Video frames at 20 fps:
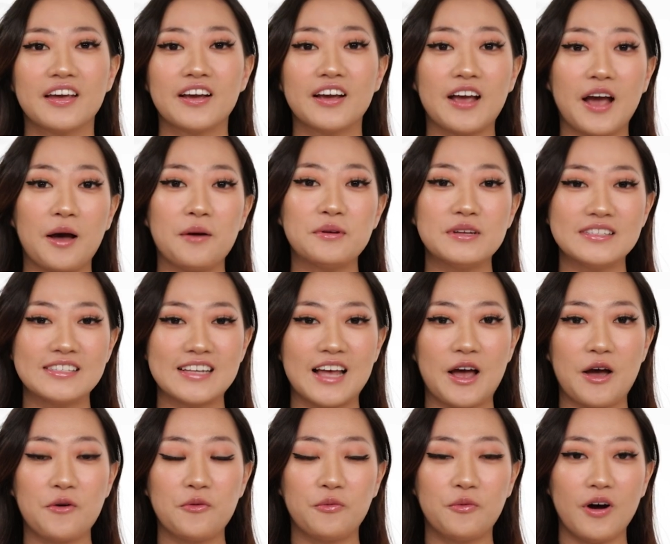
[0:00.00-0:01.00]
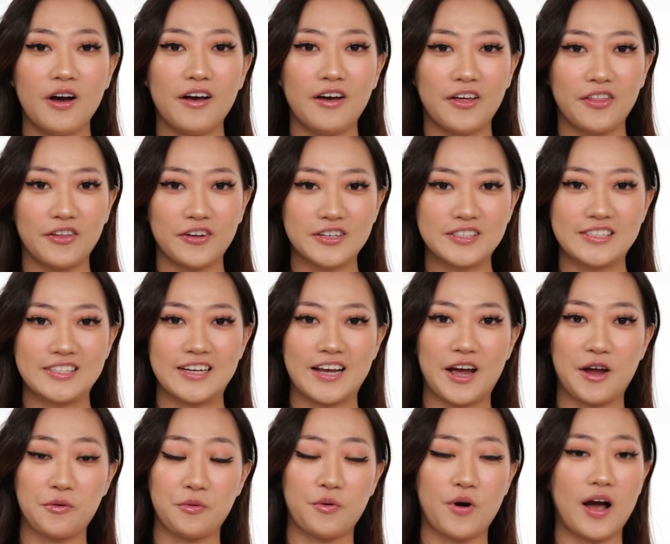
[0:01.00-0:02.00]
Comment down what other
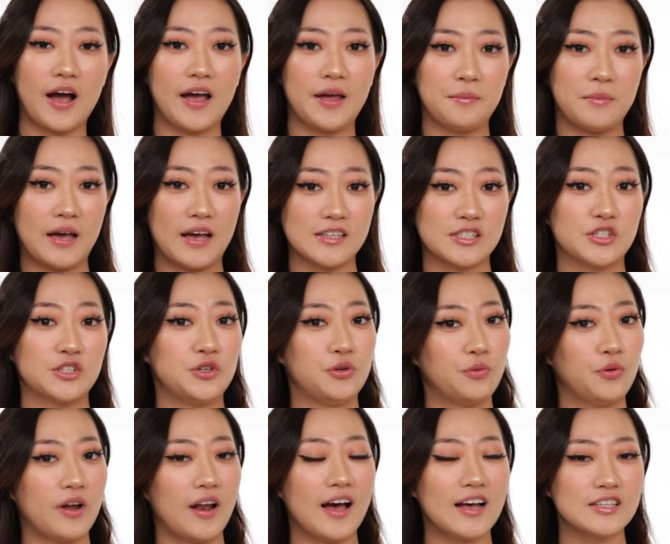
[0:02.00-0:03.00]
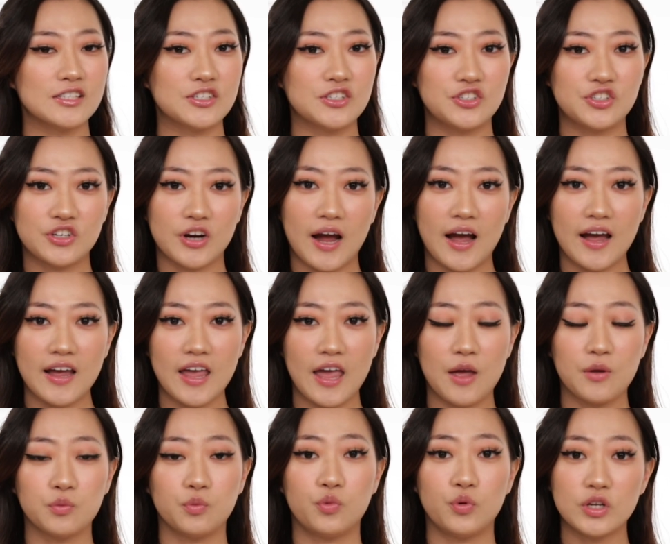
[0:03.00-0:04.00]
DIY mask you want us to try
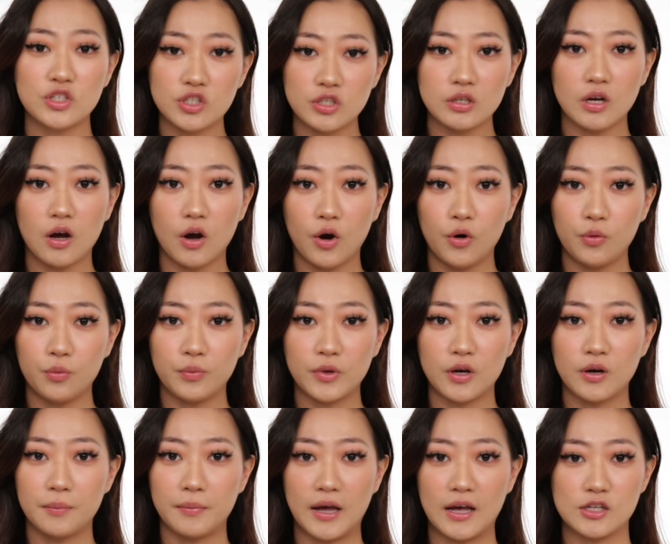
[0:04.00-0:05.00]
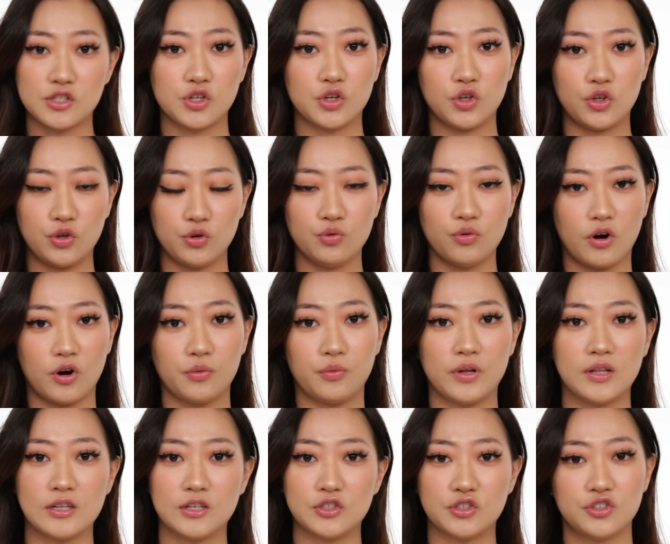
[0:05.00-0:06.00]
and which oatmeal mask you are
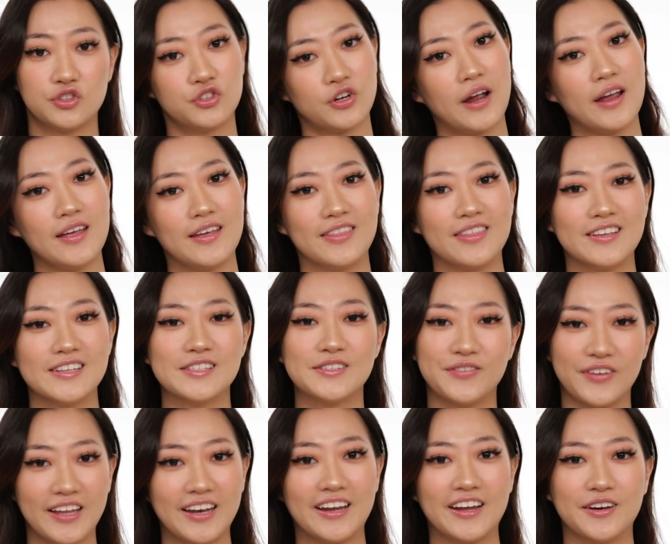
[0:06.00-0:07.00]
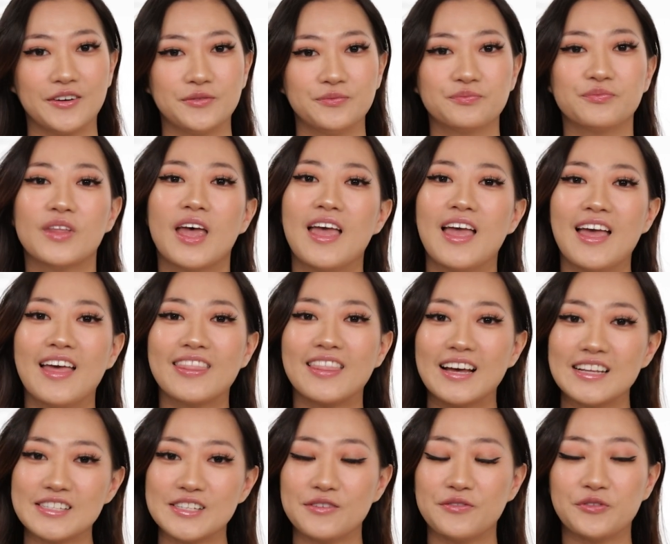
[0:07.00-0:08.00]
willing to try in this video.
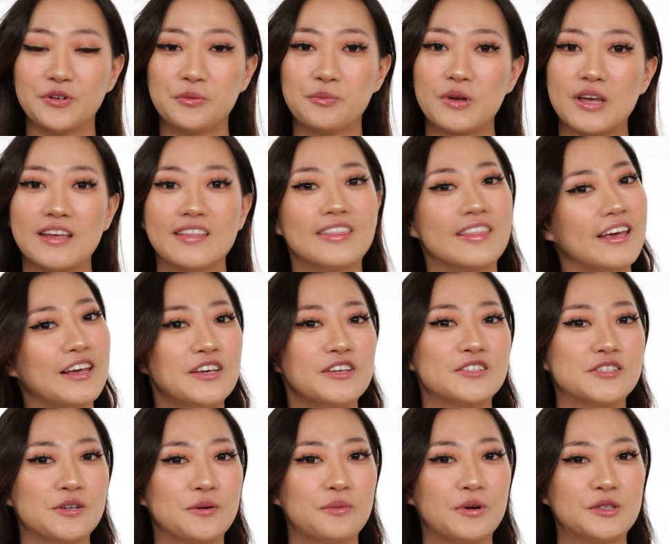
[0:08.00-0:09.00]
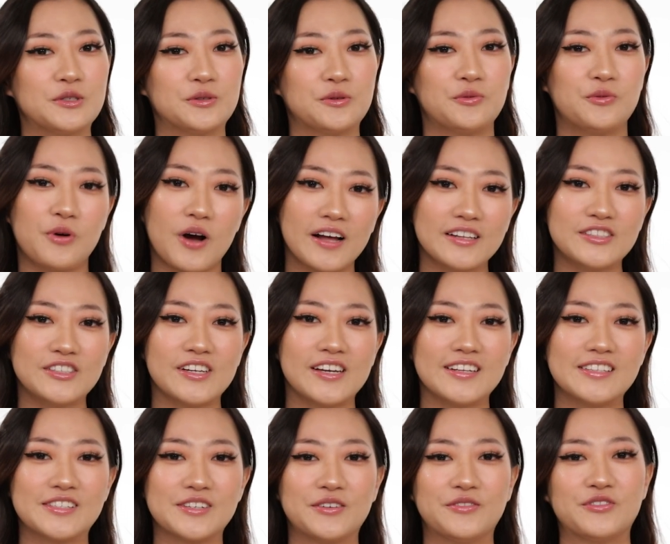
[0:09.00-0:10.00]
That's it for me. Thank you so much for
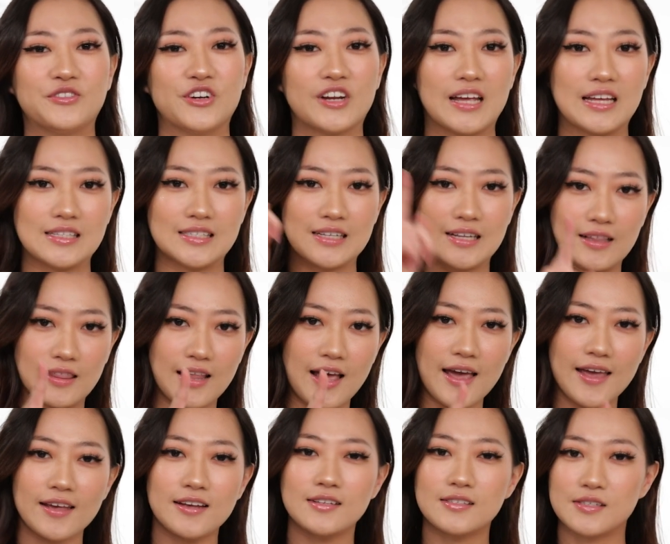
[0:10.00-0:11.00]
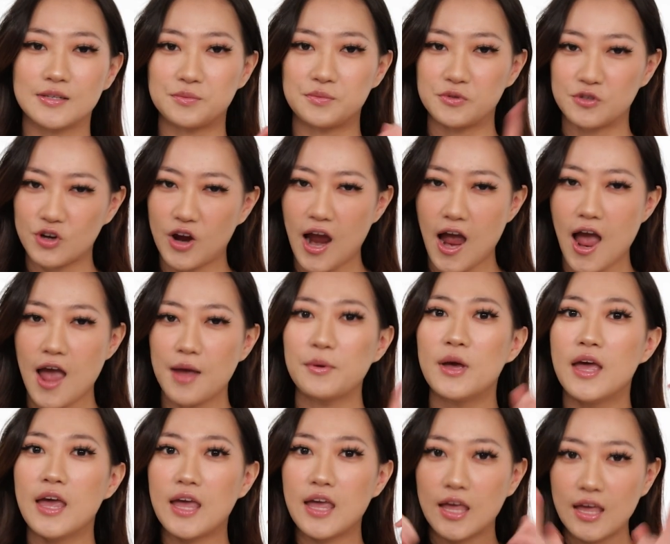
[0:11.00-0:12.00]
watching. Don't forget to like,
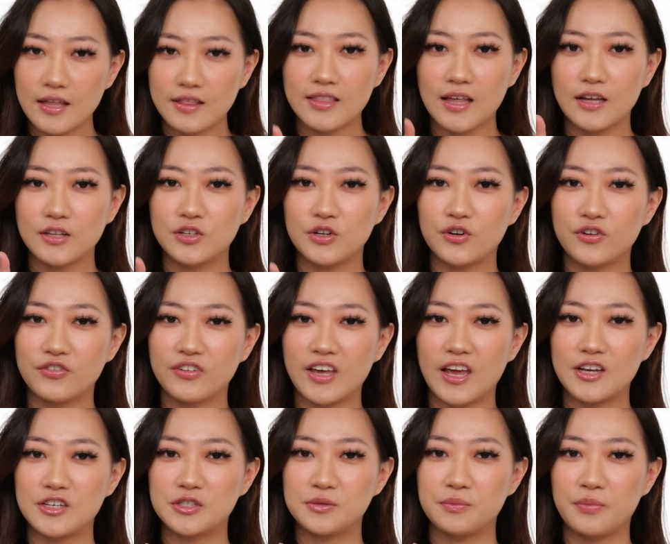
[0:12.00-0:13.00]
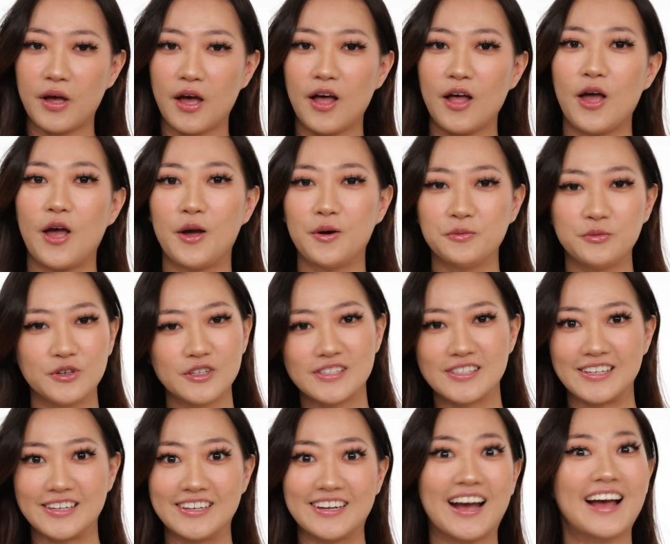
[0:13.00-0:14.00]
subscribe, hit that notification bell, and we'll
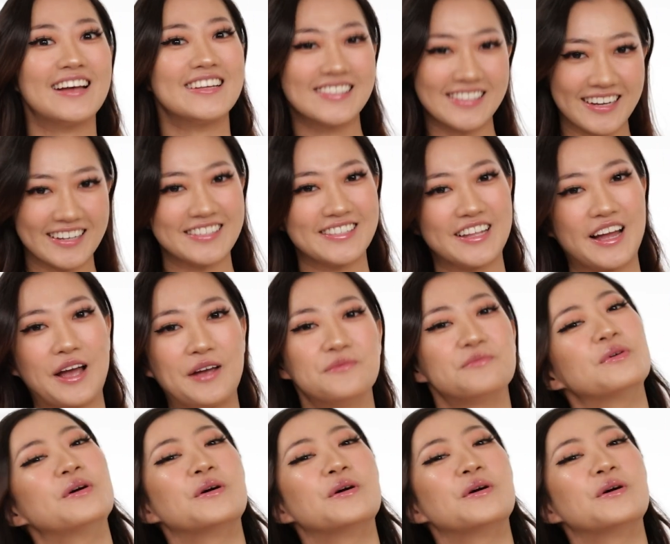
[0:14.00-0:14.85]
see you guys next time.